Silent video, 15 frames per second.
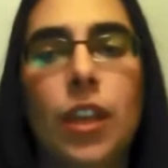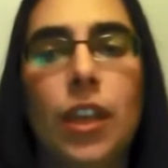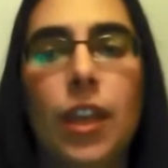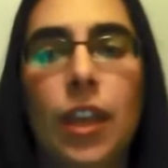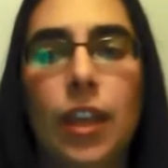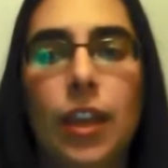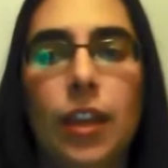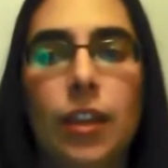
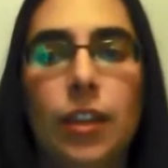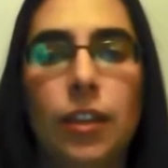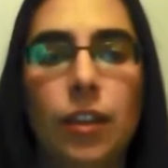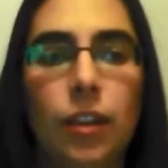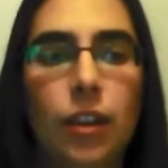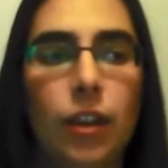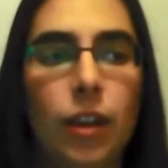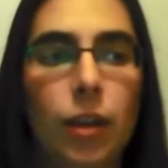And
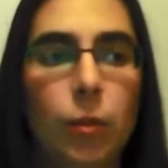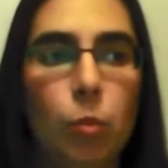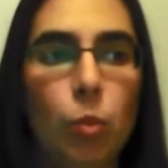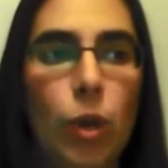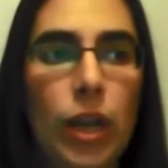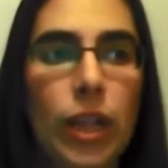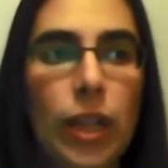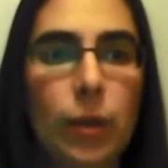
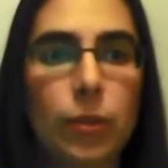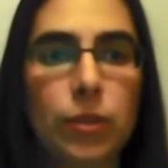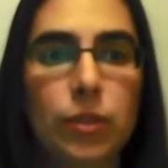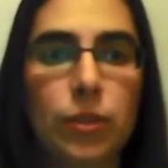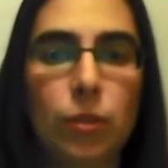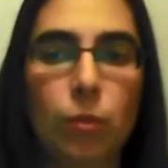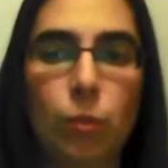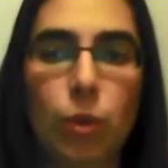while I was
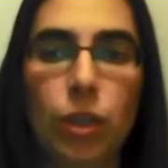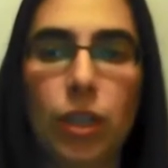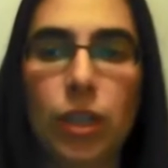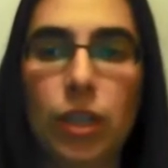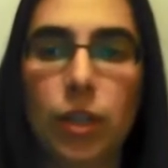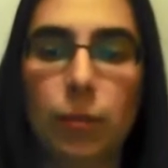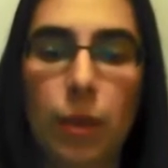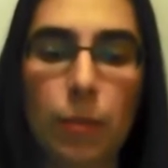
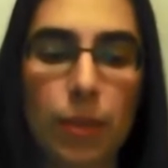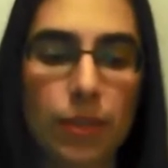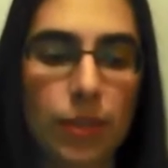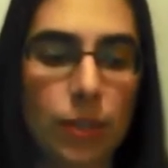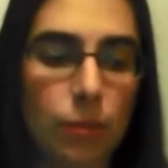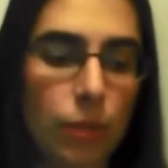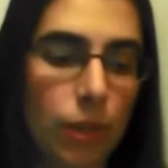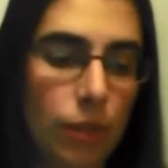working on my
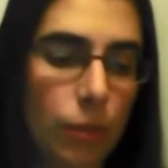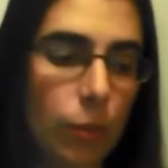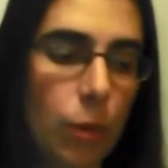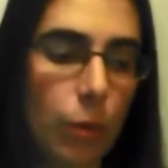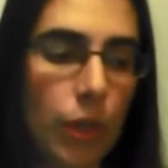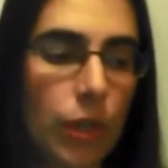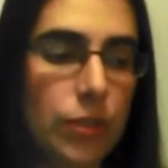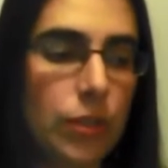business,
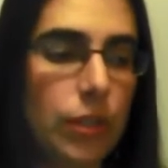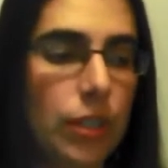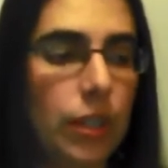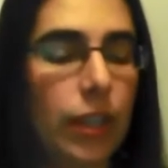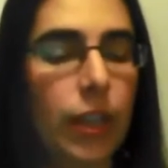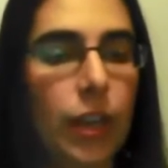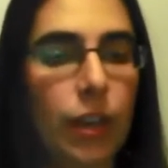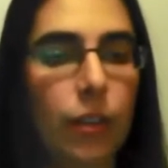we also did
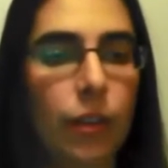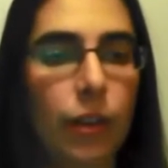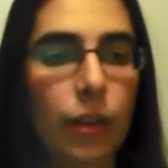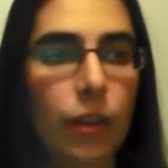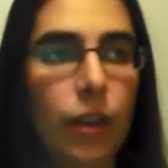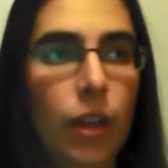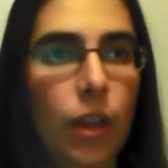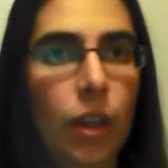like
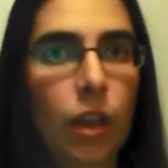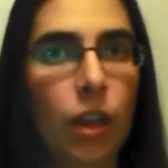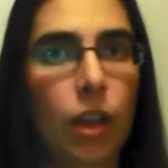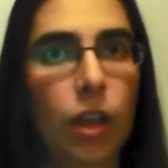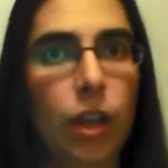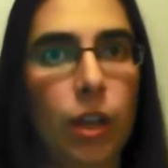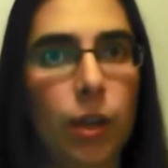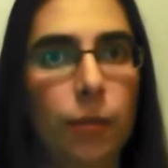other
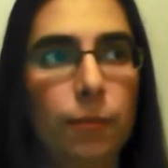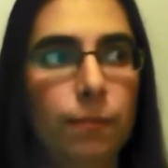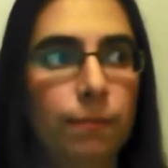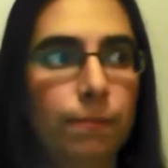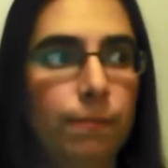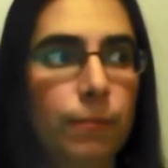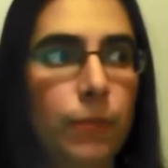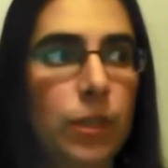
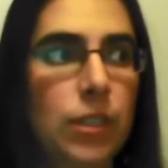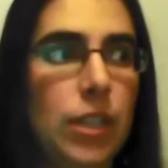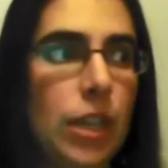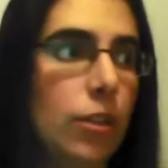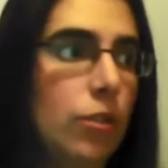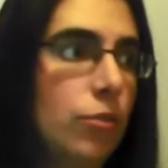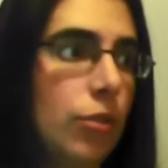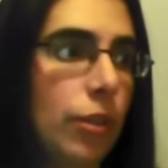
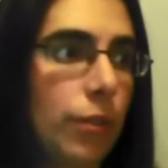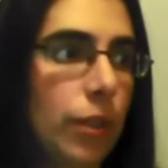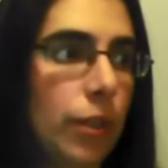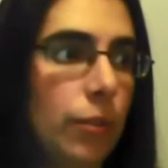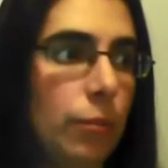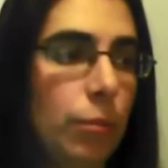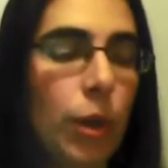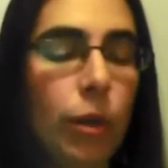
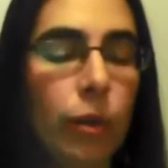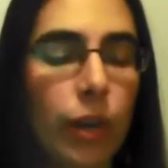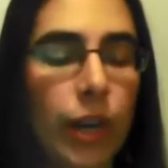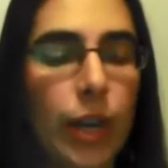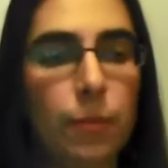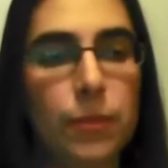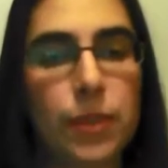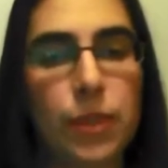data-driven
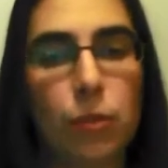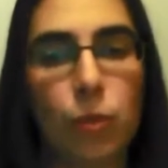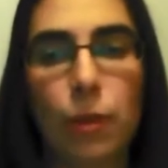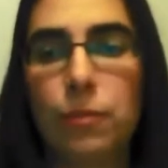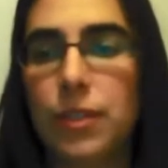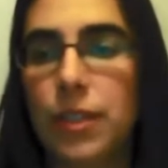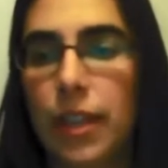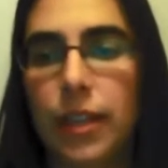programs and
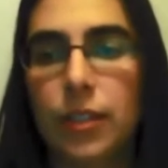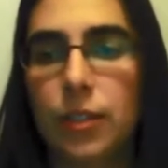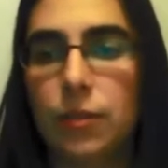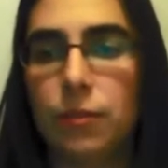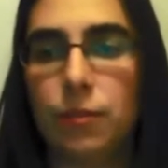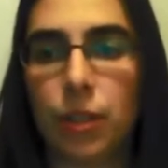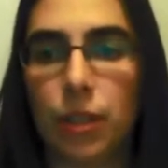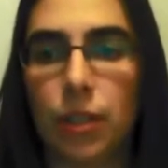websites
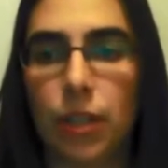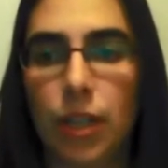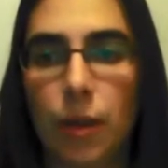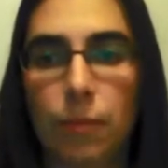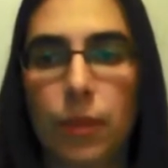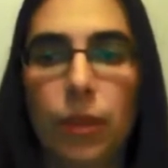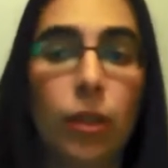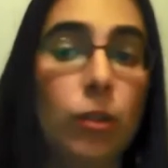for
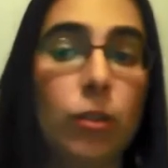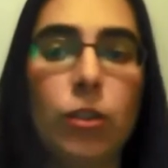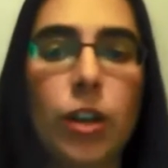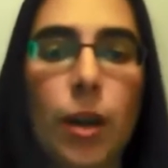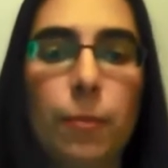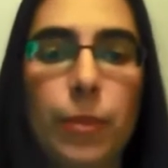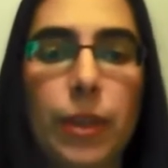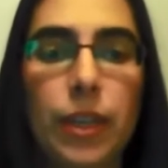local
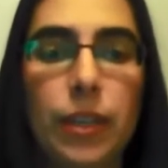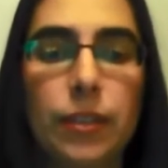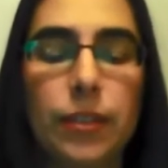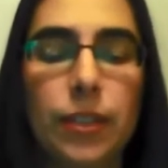companies